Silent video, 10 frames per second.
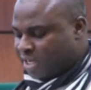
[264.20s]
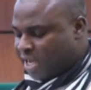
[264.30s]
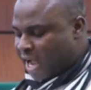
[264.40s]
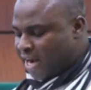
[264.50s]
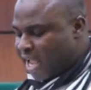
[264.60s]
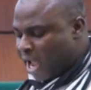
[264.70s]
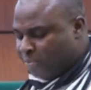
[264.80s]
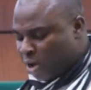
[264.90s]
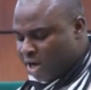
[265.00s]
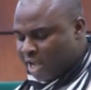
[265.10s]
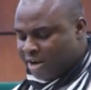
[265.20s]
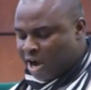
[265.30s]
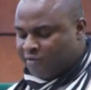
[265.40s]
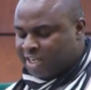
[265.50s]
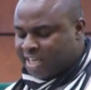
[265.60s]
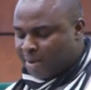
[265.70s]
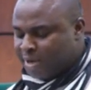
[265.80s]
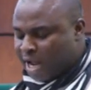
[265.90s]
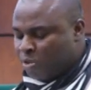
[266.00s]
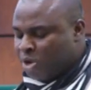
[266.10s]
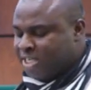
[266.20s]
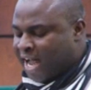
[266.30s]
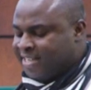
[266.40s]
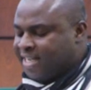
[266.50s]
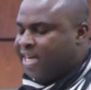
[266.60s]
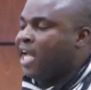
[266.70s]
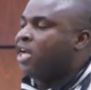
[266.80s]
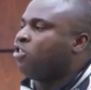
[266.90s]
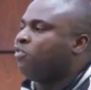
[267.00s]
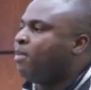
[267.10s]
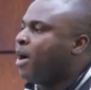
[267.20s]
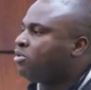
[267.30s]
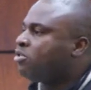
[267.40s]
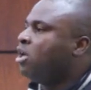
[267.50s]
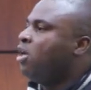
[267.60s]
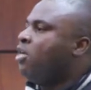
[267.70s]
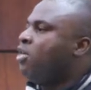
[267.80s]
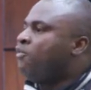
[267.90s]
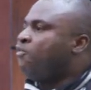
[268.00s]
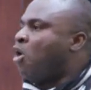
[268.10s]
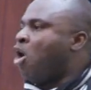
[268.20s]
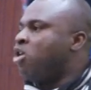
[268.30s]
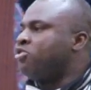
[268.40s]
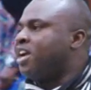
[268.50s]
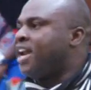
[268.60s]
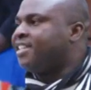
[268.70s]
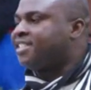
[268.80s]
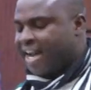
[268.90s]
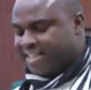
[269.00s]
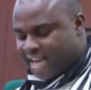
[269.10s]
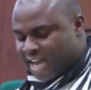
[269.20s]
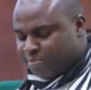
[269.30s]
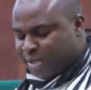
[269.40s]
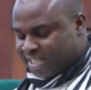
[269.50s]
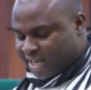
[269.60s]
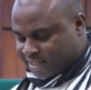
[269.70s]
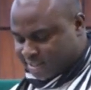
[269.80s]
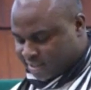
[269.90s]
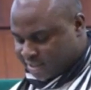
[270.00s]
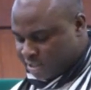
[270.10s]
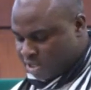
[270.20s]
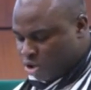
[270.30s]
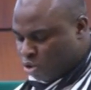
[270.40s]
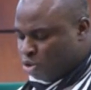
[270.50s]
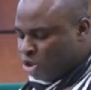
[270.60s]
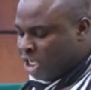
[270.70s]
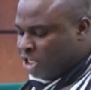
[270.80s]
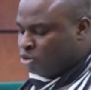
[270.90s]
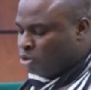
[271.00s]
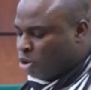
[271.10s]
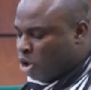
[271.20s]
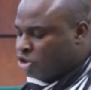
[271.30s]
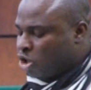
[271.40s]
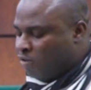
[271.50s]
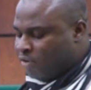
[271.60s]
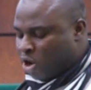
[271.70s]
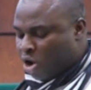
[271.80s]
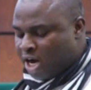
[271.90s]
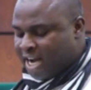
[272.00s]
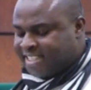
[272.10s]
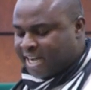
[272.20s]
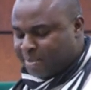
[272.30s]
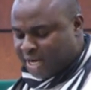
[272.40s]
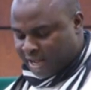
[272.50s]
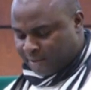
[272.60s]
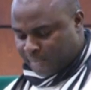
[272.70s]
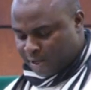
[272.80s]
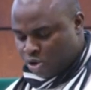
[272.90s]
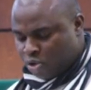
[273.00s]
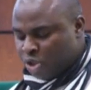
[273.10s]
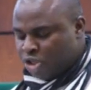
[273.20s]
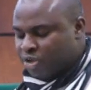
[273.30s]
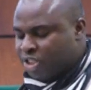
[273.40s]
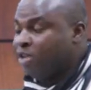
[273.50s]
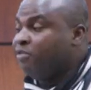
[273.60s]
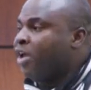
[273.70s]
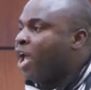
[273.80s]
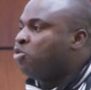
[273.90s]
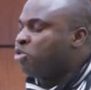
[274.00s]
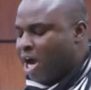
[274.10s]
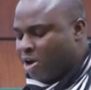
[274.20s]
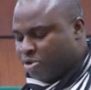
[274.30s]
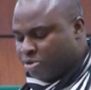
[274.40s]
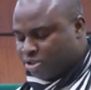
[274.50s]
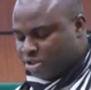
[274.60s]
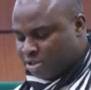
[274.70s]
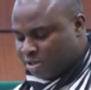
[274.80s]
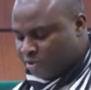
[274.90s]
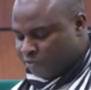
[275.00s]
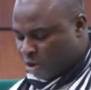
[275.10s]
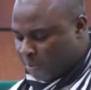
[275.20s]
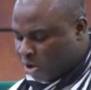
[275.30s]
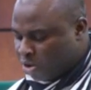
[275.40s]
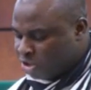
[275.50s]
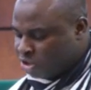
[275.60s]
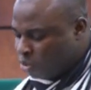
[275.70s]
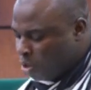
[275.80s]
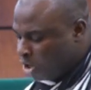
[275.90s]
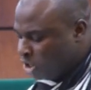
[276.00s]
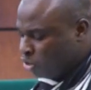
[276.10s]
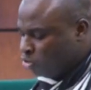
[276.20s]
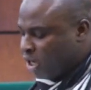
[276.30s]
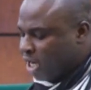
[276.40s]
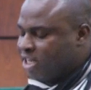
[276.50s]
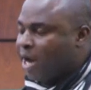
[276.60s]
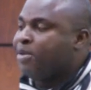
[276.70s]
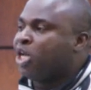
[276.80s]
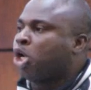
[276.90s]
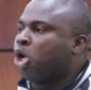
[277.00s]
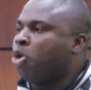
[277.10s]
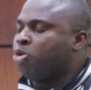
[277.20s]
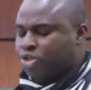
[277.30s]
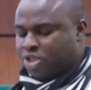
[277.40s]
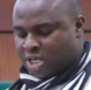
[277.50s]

and the apron area of the terminal, which has the length of about 438 meters, could lead to closure of the only terminal which receives vehicle cargoes from across the world into Nigeria being closed,